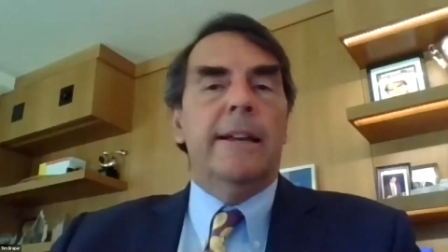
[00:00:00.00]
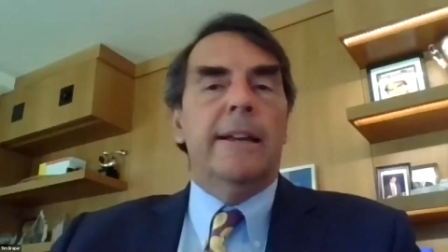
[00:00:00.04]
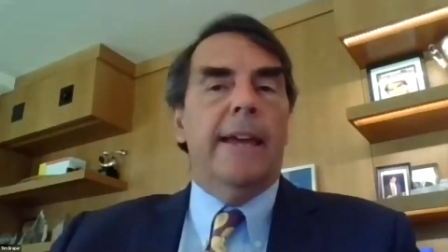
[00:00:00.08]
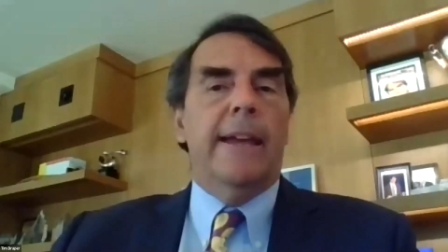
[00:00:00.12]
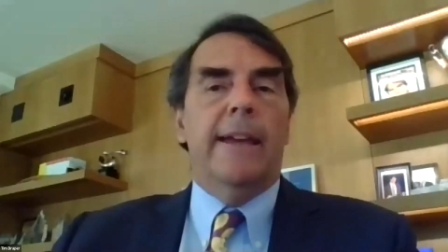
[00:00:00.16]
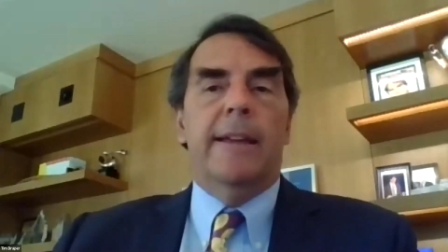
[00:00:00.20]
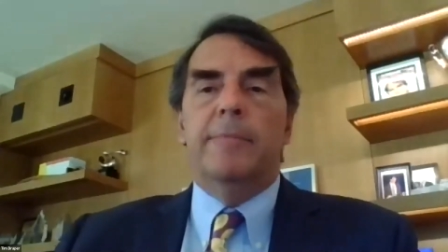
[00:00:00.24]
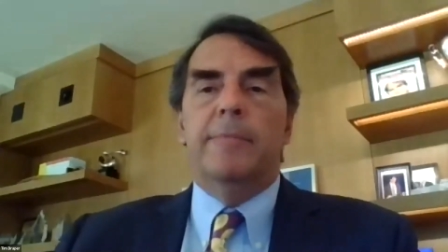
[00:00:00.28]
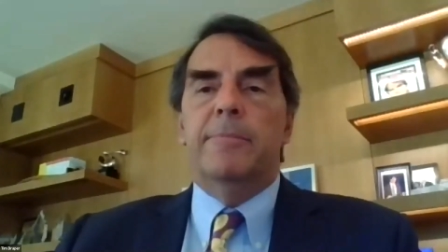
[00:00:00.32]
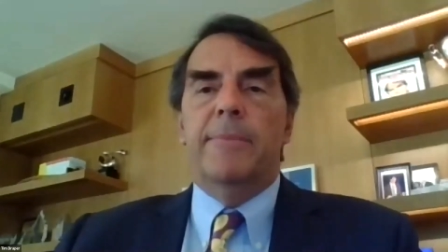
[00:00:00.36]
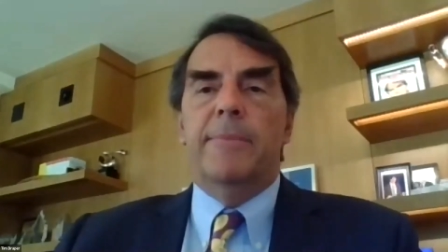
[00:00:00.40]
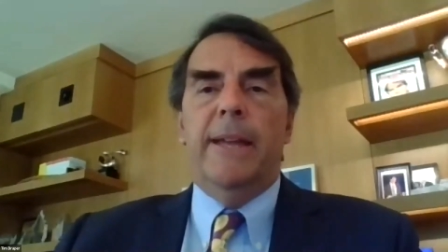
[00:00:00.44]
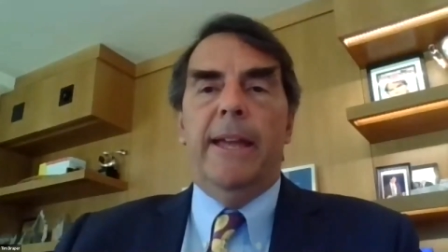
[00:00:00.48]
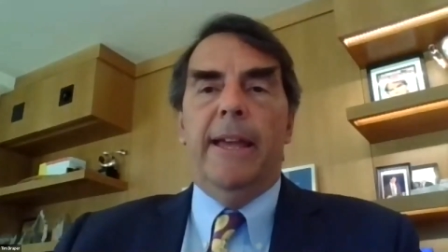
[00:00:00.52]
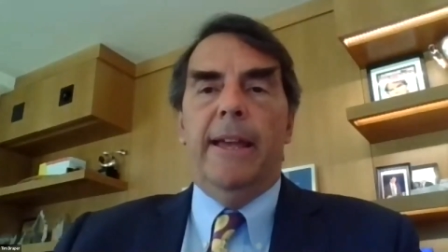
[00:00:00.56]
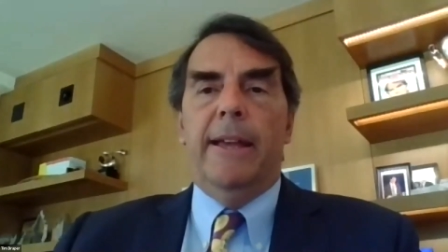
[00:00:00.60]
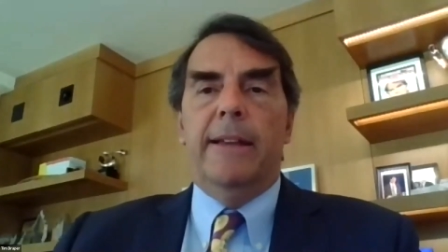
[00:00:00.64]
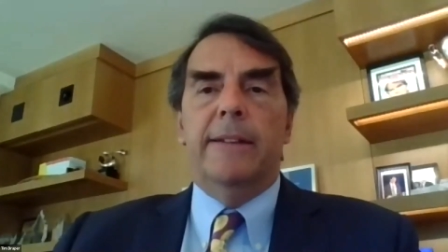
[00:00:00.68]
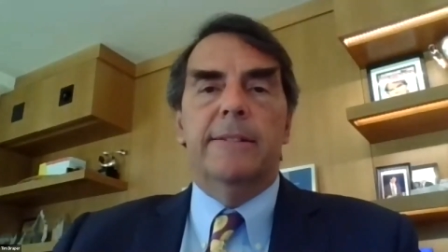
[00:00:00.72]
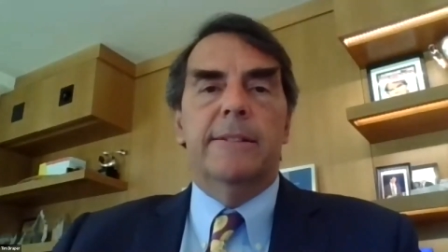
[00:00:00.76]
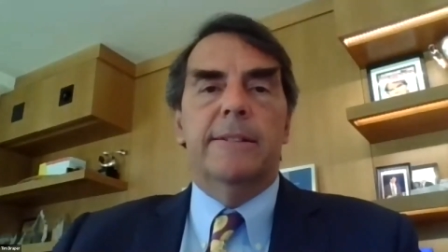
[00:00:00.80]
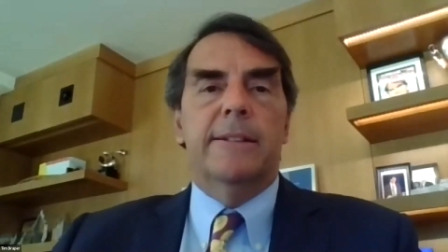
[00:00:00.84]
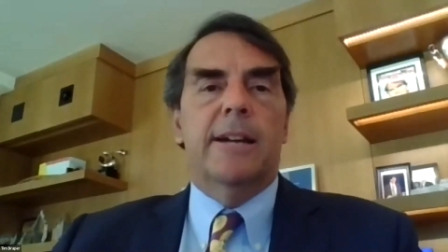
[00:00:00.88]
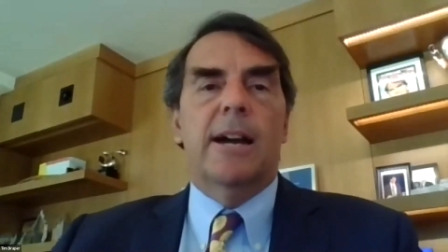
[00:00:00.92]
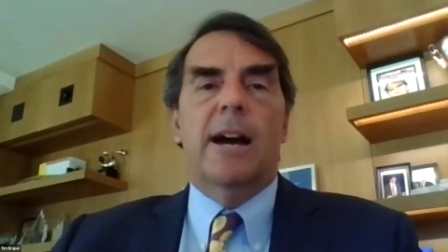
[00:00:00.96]

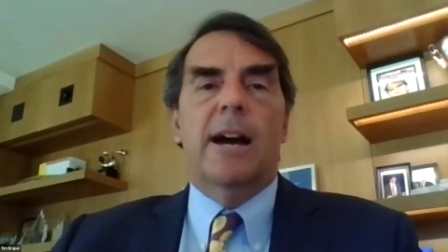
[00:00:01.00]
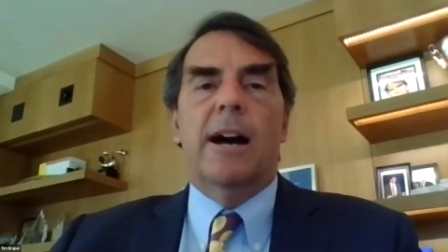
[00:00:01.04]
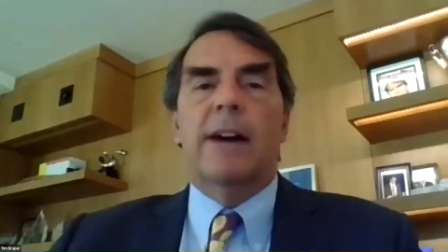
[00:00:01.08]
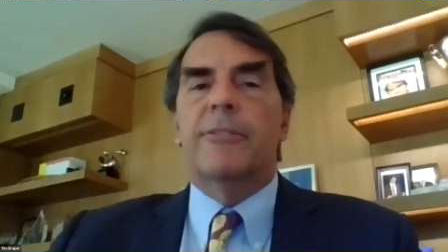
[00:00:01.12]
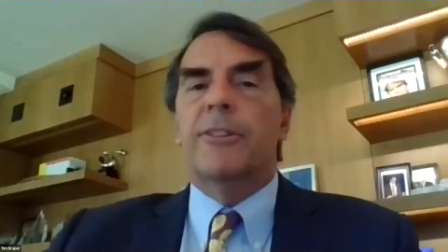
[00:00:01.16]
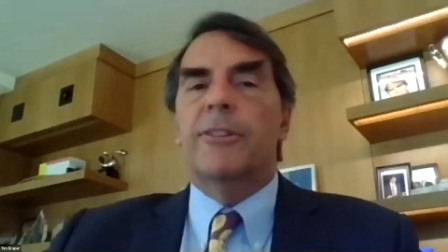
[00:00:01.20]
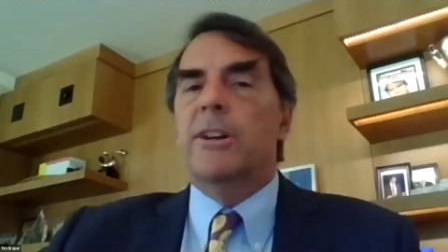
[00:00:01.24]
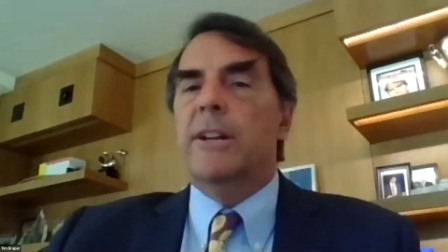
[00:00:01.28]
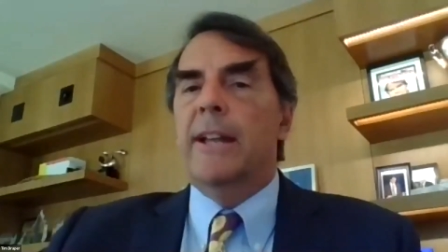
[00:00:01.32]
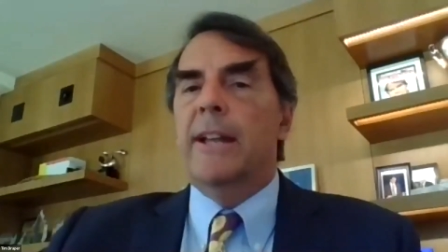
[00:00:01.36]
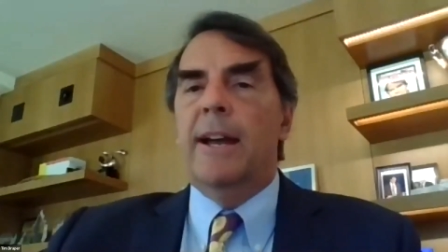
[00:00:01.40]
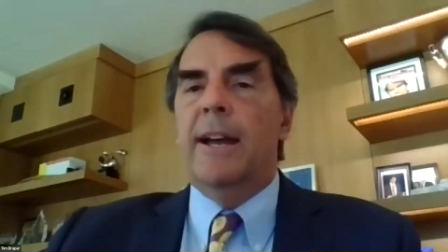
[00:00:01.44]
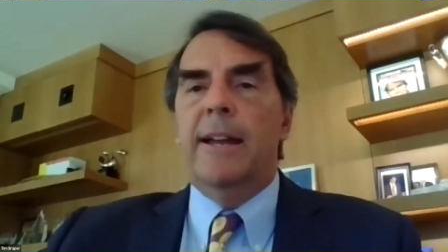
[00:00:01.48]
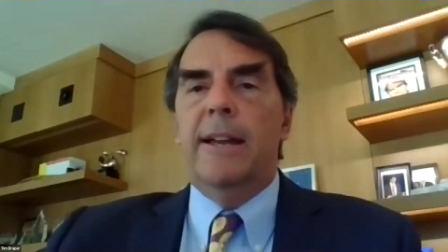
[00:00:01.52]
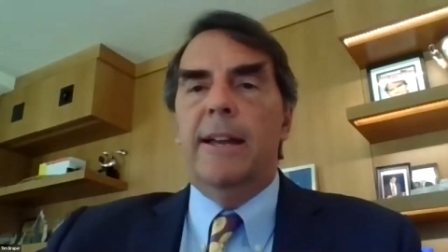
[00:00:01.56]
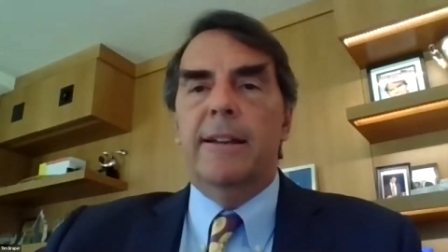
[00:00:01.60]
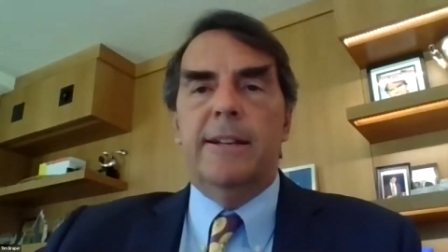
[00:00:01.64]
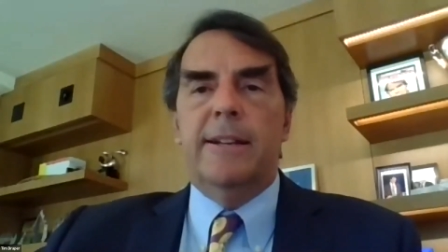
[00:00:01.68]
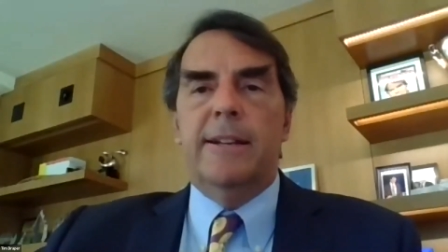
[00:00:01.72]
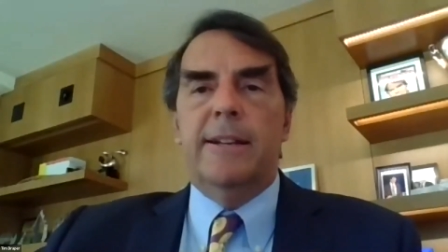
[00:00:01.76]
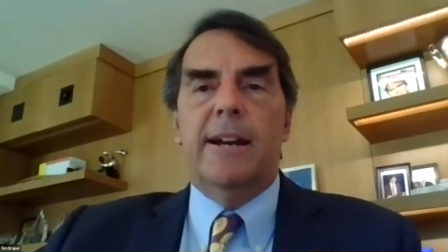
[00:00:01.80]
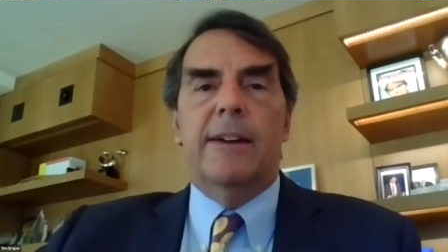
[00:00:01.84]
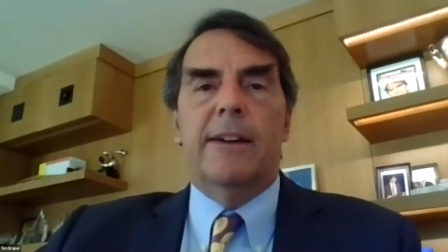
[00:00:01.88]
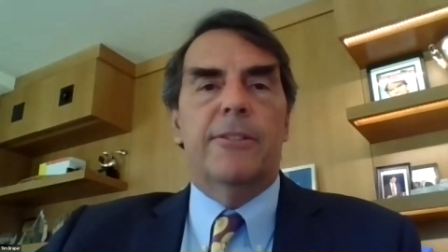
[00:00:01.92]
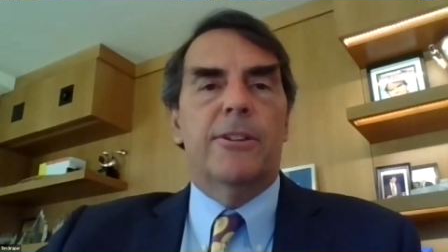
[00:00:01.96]
and cover
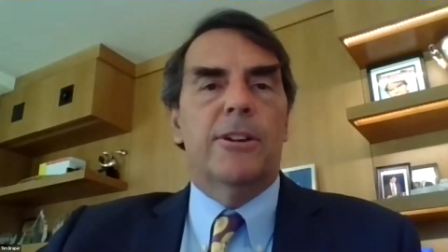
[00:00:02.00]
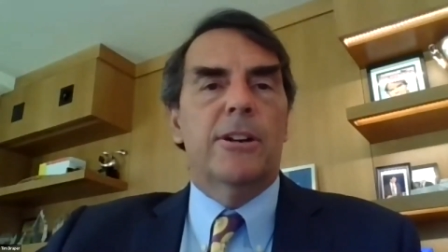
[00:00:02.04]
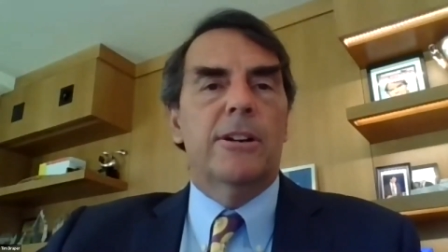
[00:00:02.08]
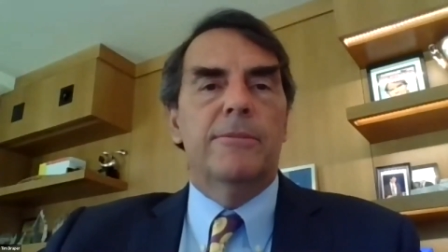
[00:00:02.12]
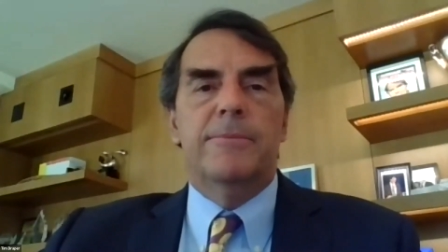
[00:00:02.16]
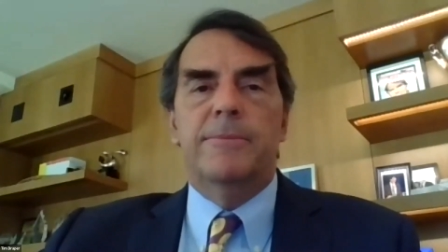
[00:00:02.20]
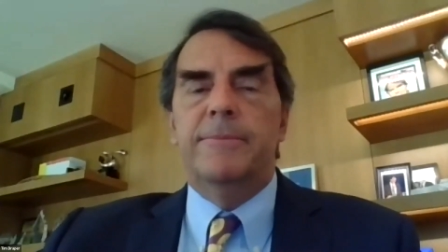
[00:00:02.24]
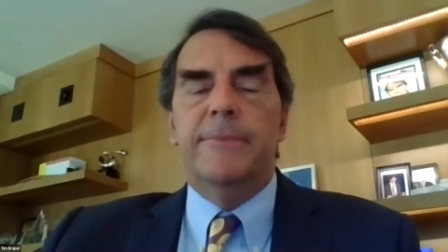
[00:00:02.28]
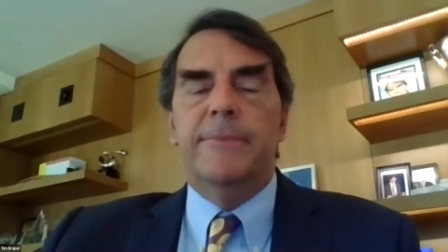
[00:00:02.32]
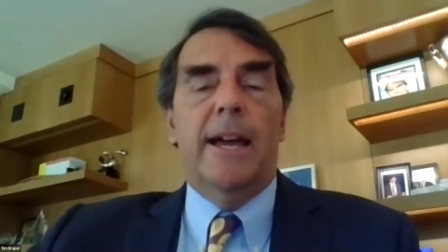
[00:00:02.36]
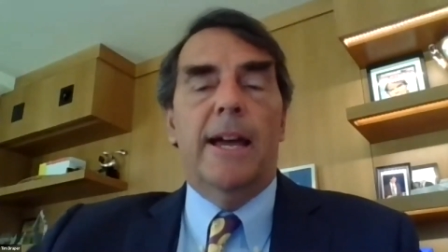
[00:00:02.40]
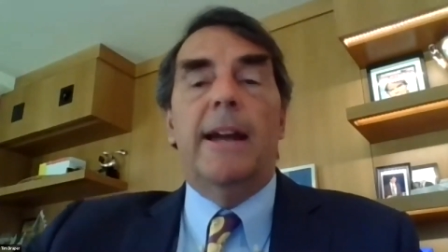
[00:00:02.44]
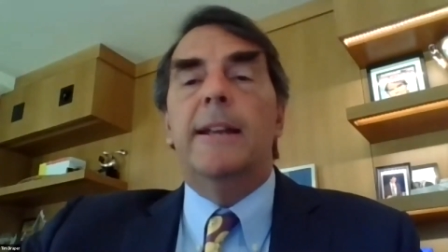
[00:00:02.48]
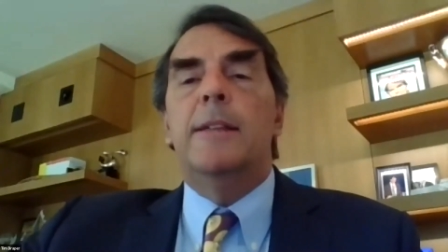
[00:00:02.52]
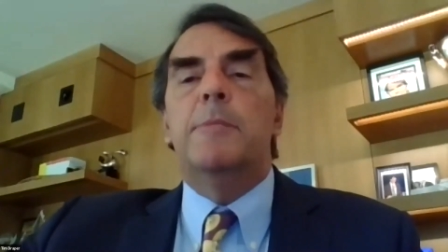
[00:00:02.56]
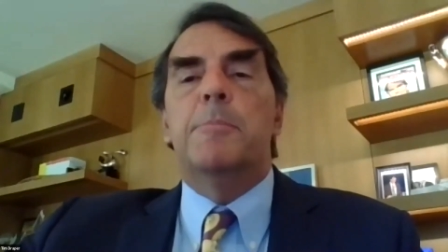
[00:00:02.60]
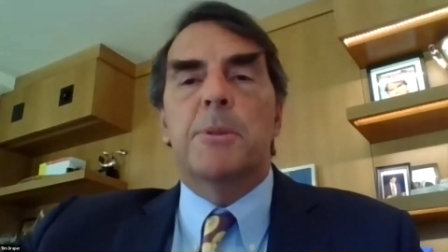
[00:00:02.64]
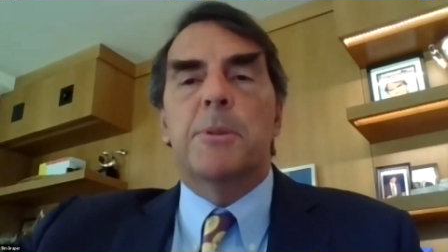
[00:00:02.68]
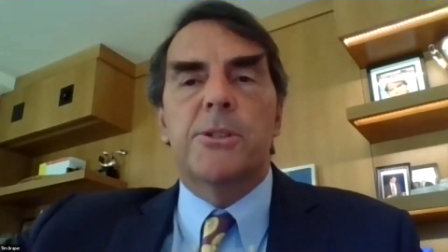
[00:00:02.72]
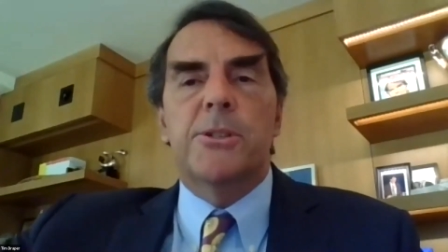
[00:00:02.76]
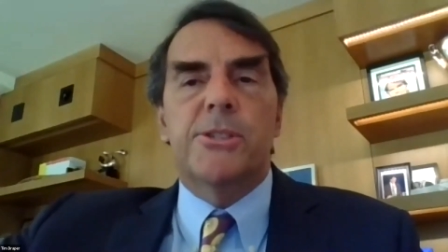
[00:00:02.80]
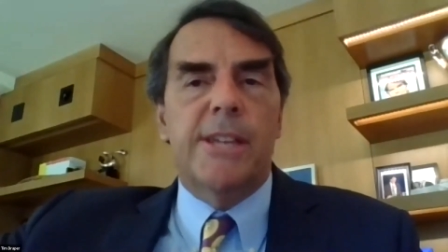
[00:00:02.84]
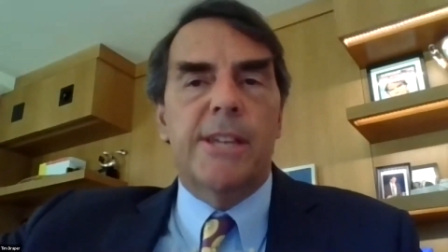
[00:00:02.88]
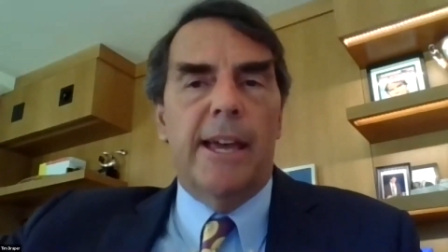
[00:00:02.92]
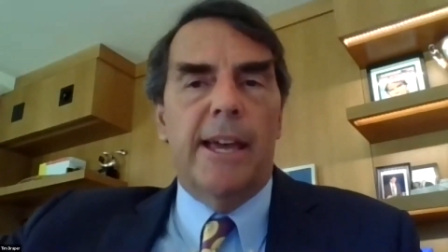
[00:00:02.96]

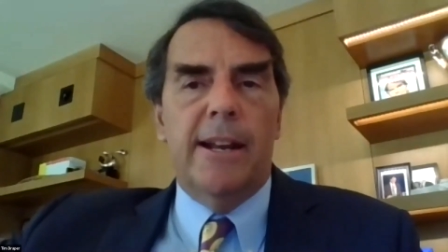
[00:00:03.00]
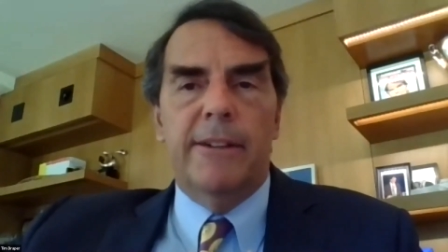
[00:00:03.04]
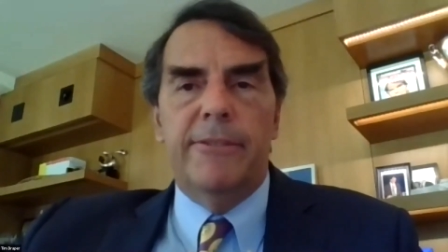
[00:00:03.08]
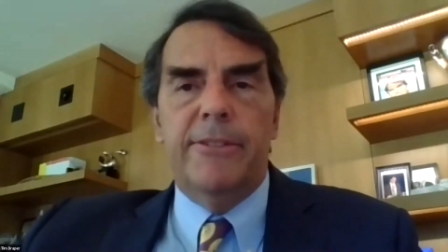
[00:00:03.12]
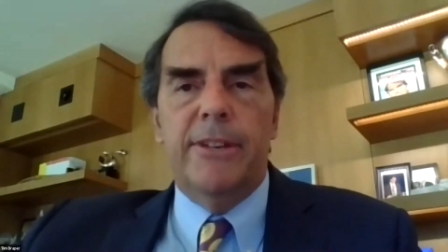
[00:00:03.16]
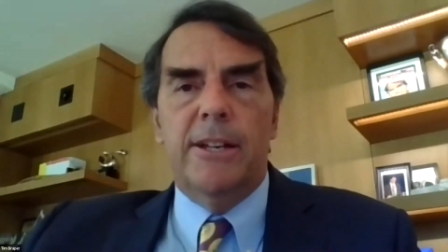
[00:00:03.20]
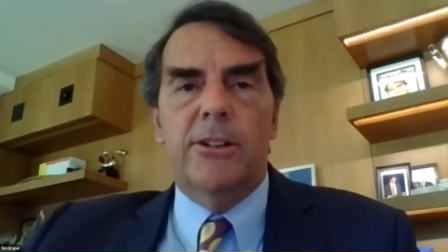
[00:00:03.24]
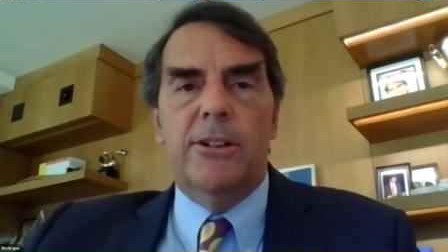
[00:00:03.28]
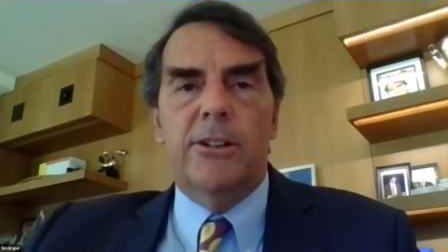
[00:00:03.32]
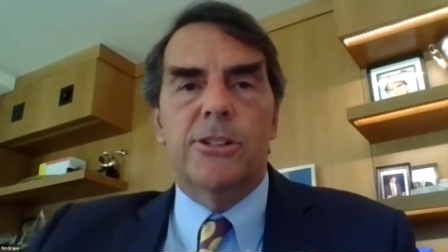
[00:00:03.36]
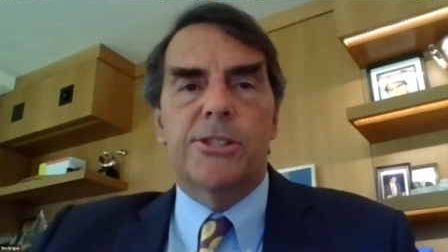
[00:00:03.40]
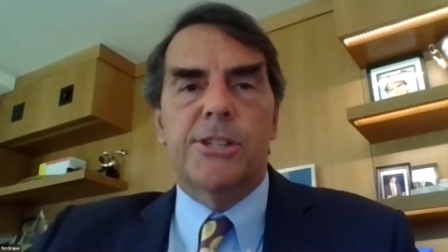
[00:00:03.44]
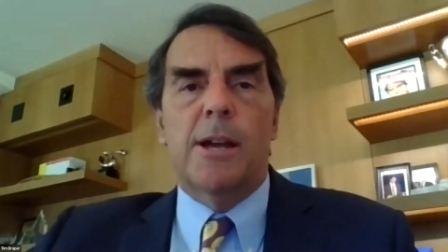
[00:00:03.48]
90% of it or